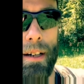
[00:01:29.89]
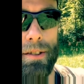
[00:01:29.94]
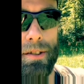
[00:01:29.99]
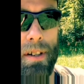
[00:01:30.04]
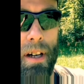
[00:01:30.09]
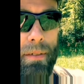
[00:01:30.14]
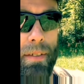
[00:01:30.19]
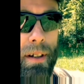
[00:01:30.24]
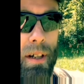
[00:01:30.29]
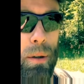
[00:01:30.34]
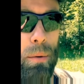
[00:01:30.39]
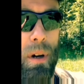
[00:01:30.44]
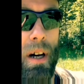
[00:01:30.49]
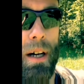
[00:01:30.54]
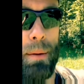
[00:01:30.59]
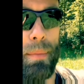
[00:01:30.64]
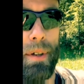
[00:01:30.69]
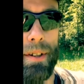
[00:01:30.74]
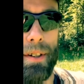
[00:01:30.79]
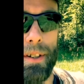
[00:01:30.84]
It's not very
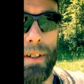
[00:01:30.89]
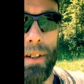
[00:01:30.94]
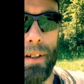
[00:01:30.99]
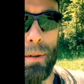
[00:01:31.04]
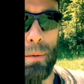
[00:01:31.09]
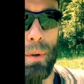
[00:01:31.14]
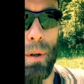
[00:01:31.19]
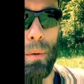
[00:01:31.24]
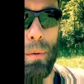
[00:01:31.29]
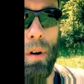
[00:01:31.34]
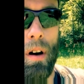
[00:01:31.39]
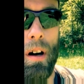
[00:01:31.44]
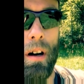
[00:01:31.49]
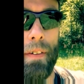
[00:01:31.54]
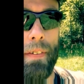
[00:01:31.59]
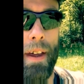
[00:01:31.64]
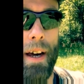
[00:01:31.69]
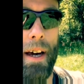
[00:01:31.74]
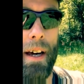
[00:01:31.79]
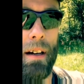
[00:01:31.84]
wide, but the deer will
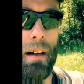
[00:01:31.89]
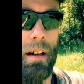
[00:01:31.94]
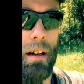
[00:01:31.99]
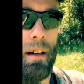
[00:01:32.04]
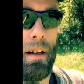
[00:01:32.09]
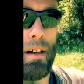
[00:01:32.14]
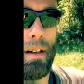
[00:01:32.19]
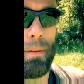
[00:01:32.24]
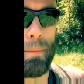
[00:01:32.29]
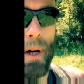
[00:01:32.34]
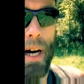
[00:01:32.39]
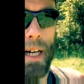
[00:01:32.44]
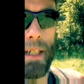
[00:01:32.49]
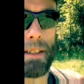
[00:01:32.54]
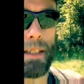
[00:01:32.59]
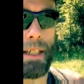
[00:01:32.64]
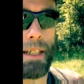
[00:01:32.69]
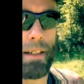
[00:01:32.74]
walk that, oddly